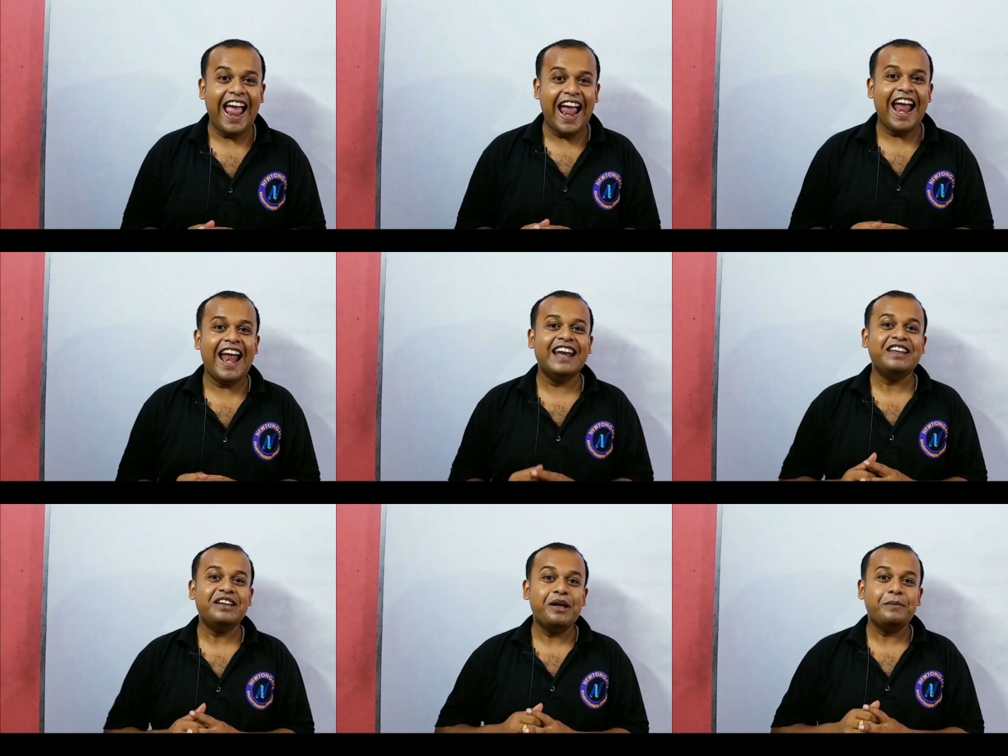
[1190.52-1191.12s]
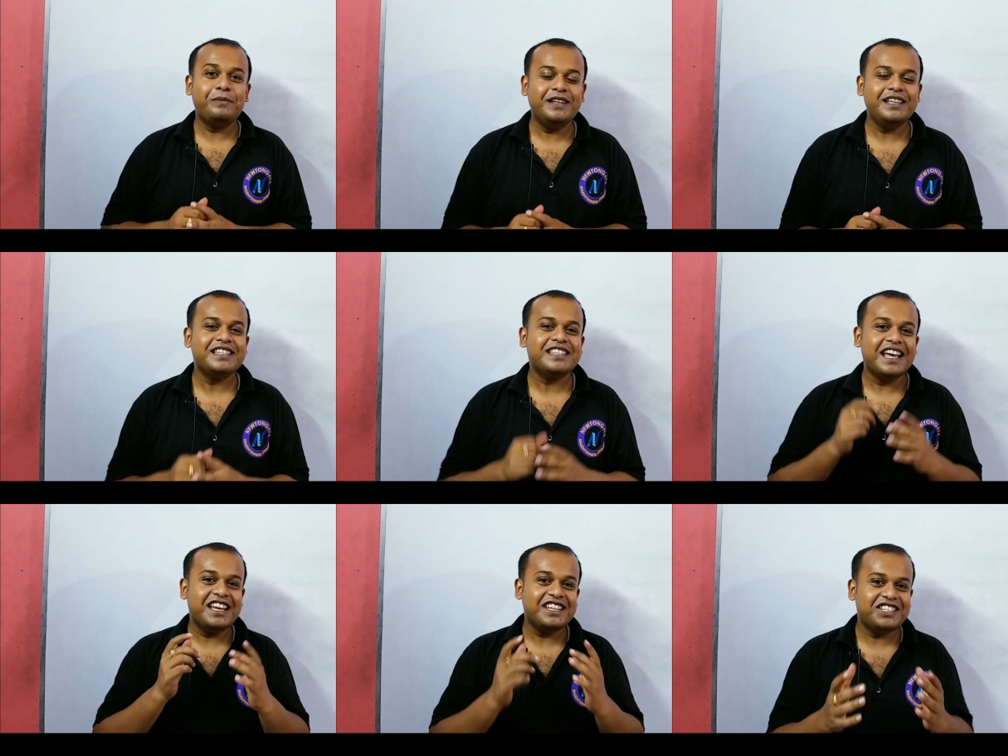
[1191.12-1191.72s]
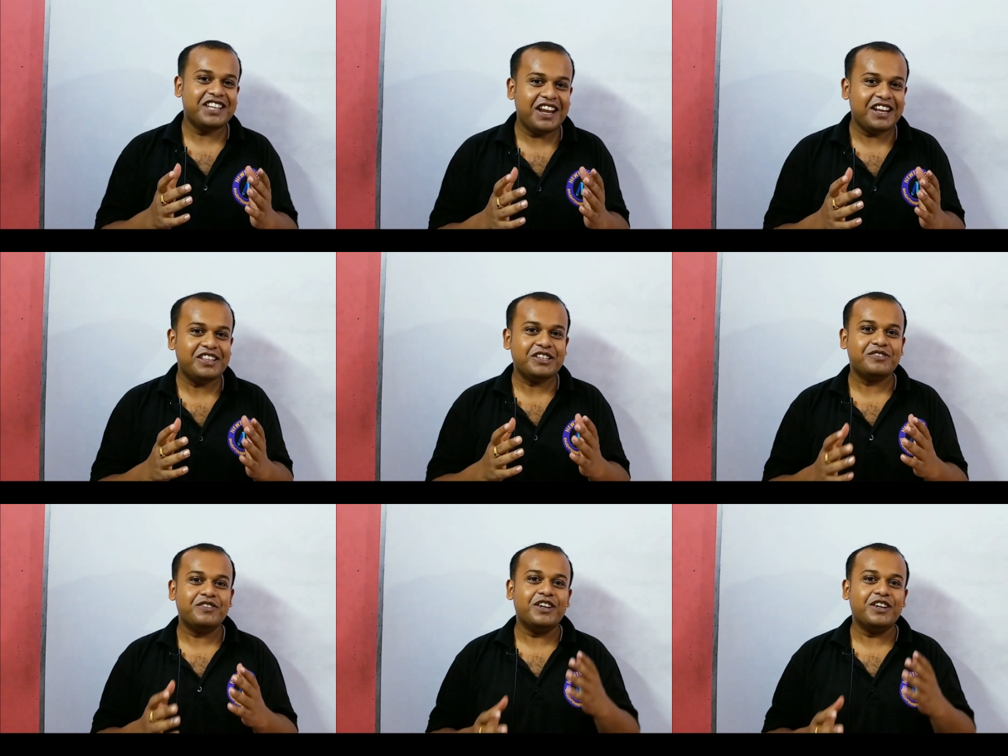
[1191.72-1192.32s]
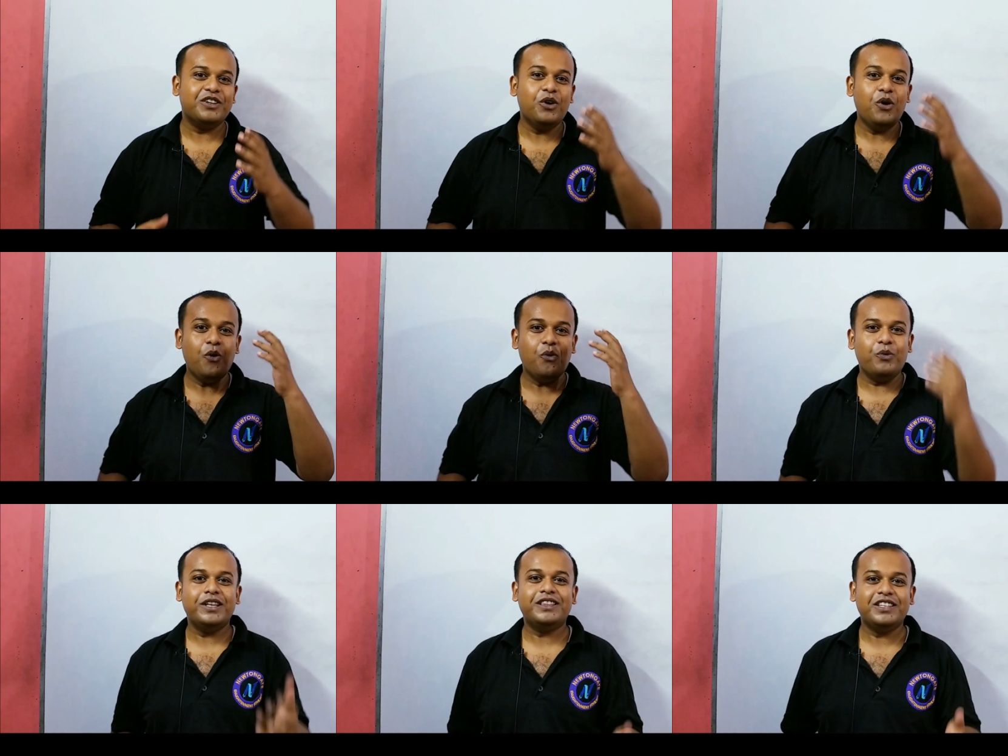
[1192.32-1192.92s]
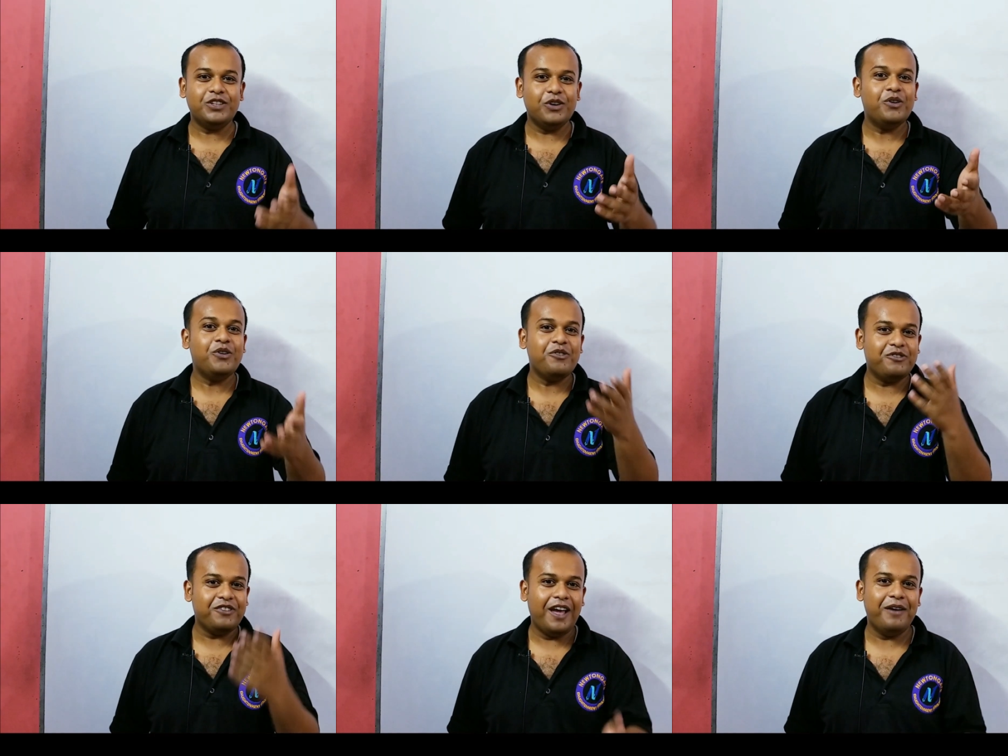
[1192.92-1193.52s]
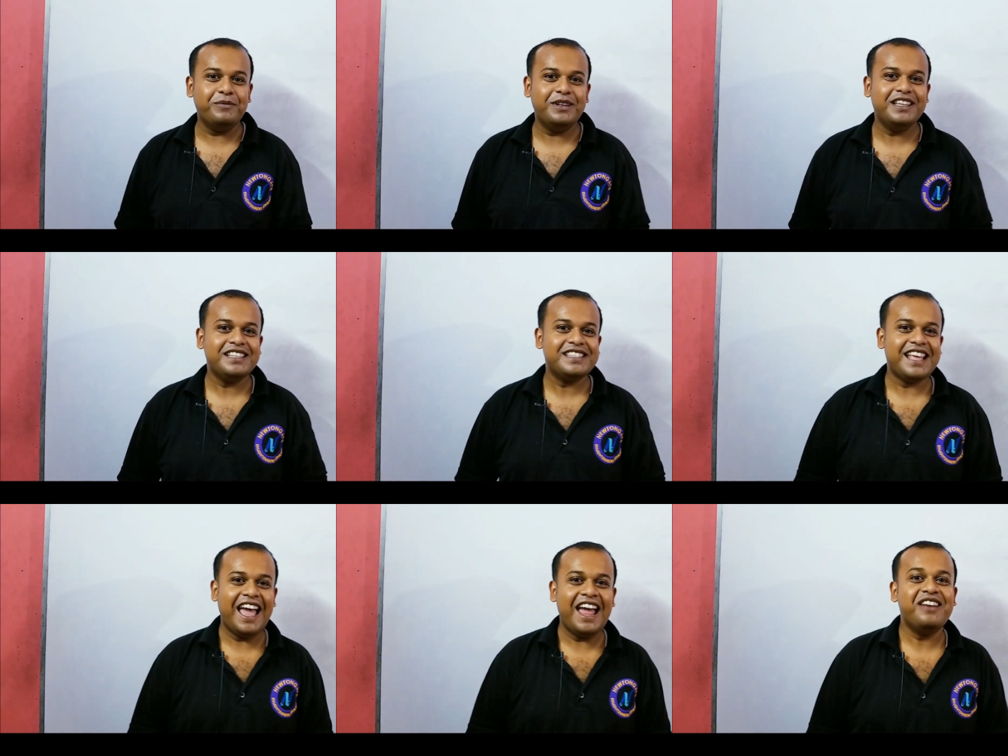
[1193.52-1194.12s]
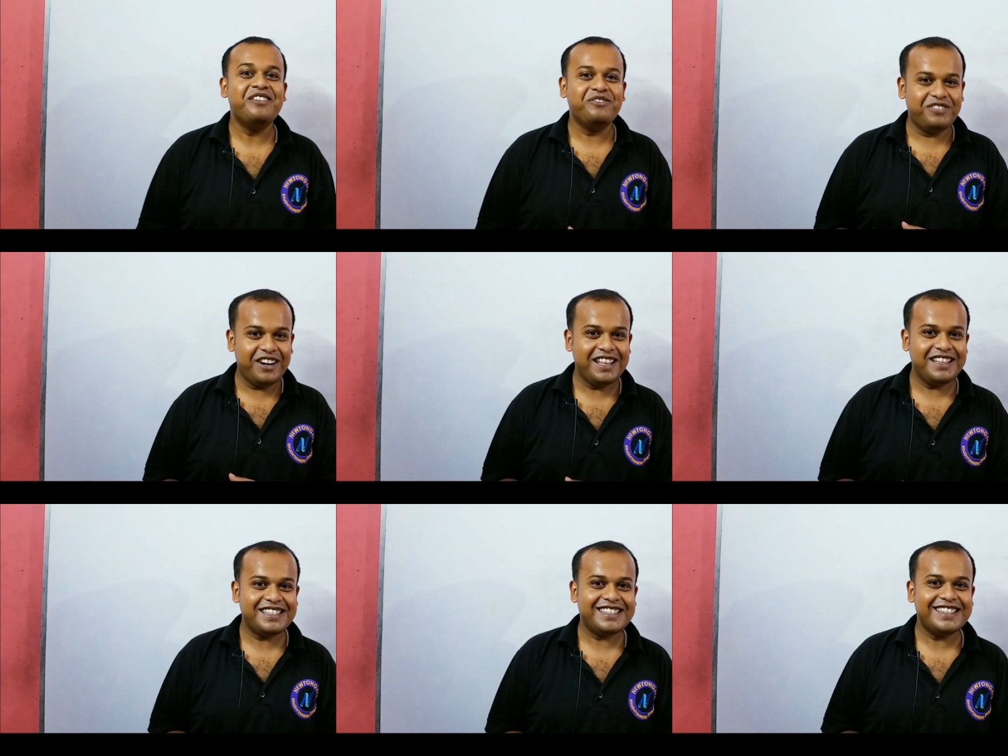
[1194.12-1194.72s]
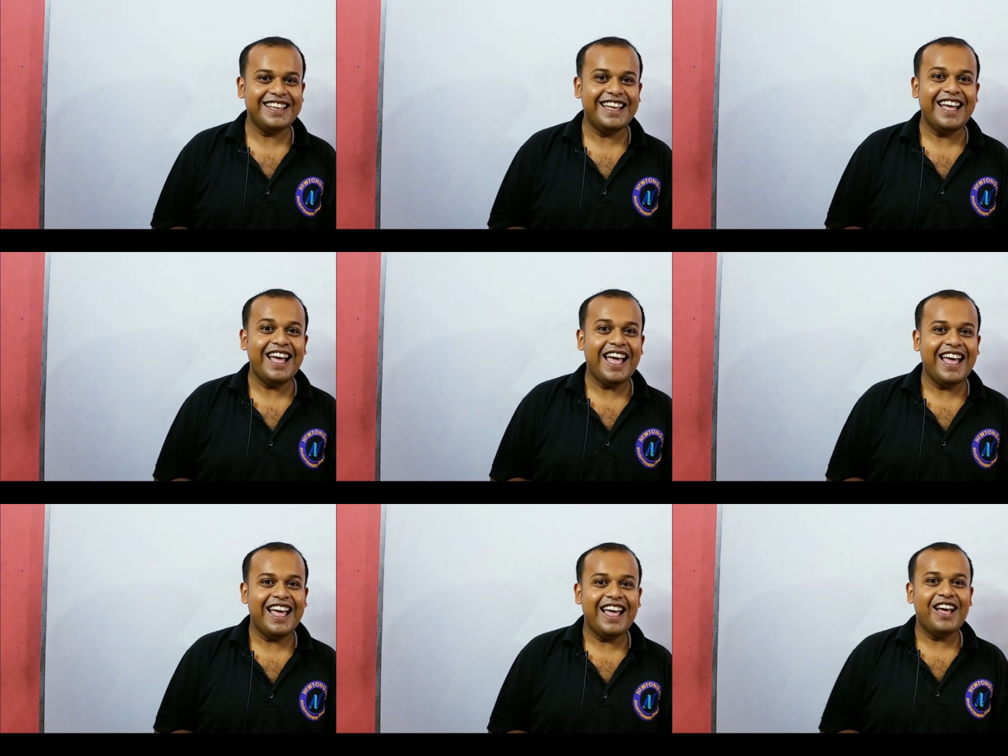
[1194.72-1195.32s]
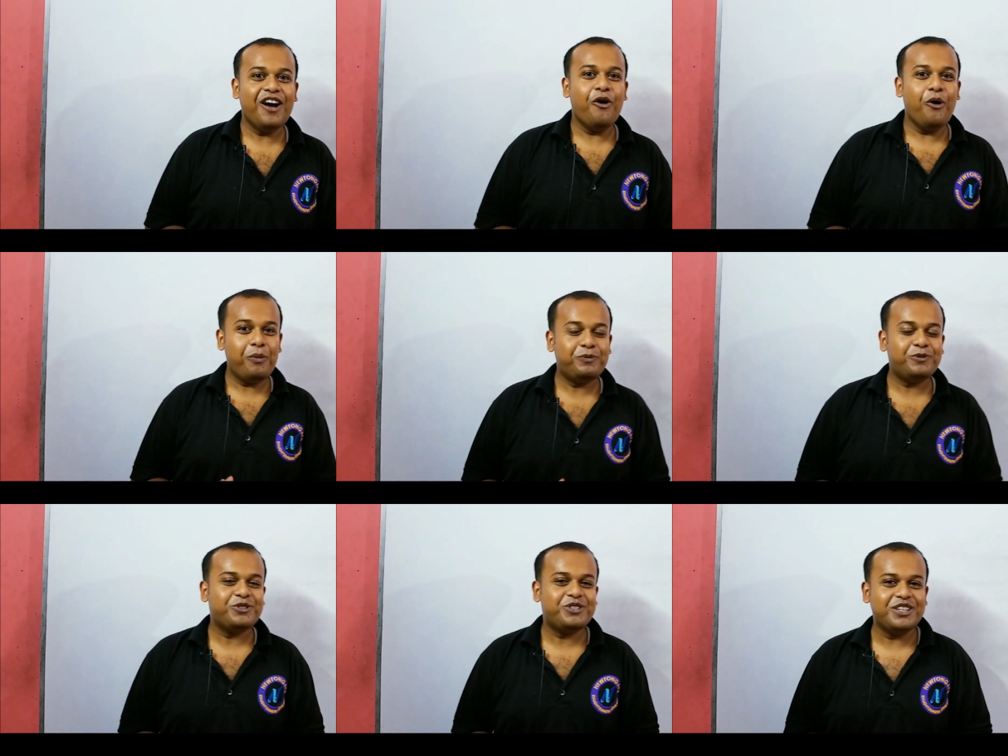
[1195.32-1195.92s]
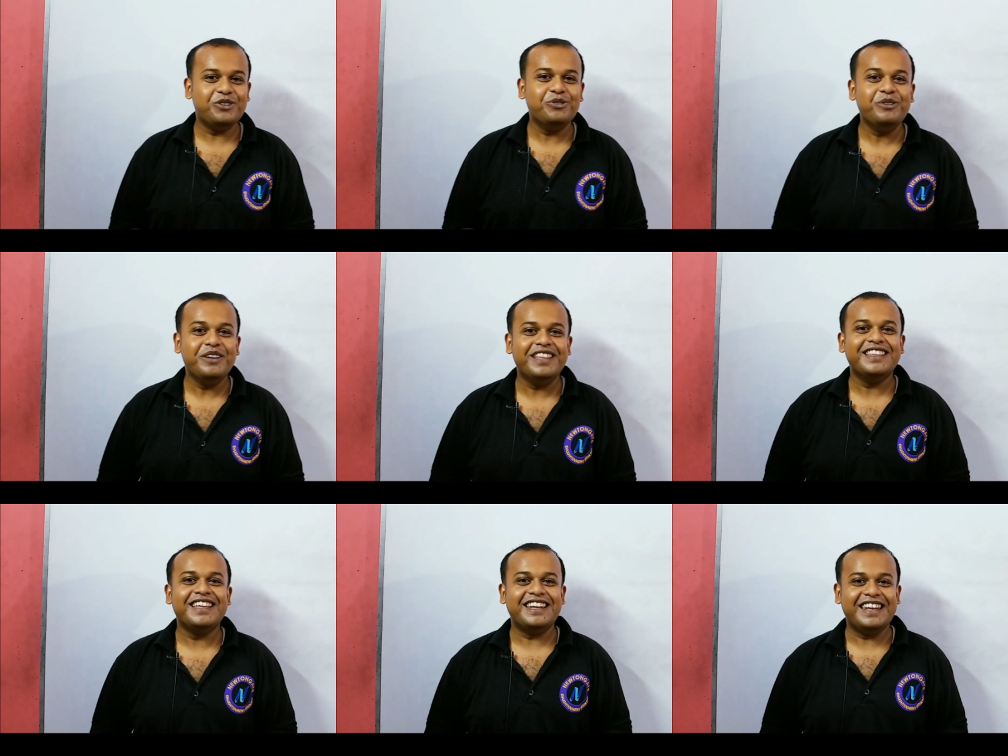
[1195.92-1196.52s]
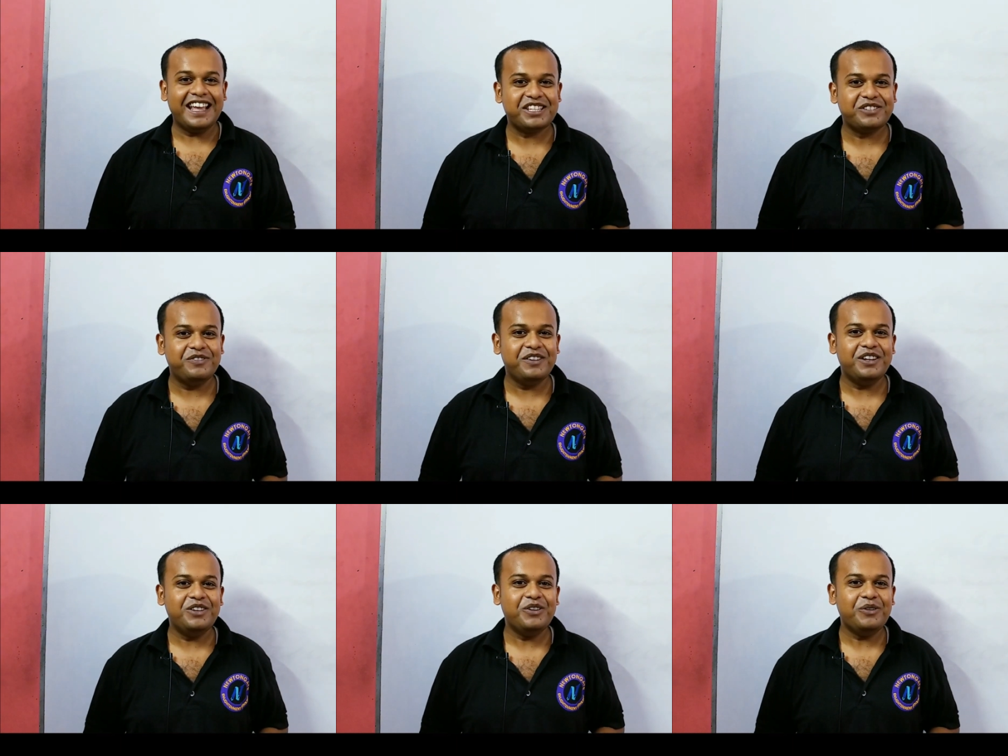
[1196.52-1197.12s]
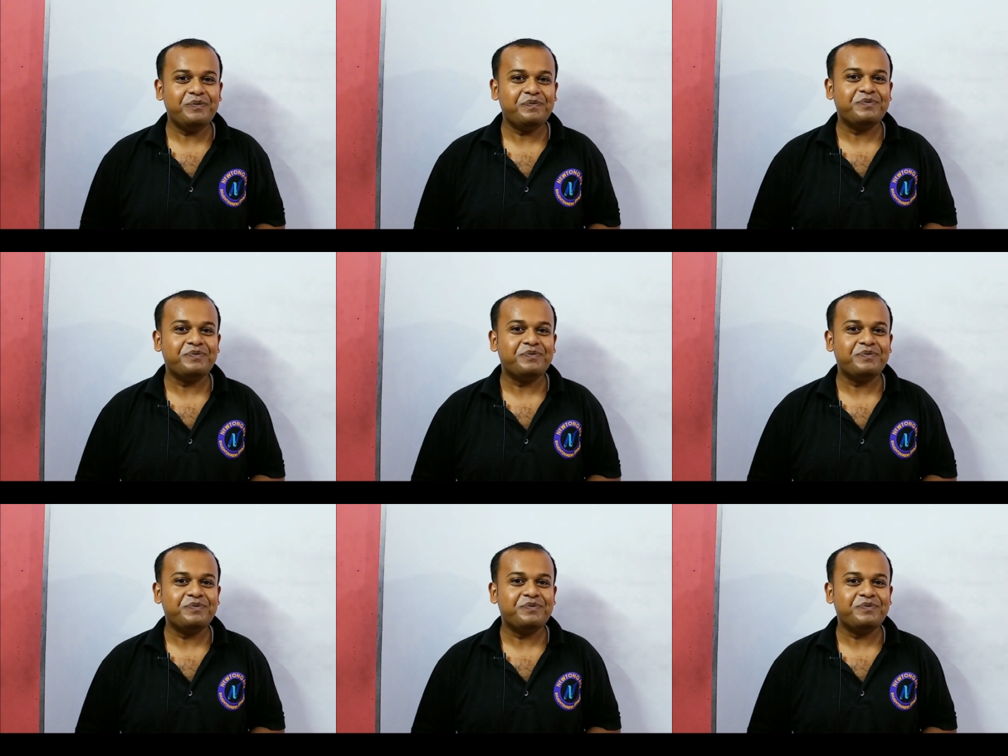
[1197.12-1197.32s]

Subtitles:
and please share this video with your families and friends. Hope to see you in the next video.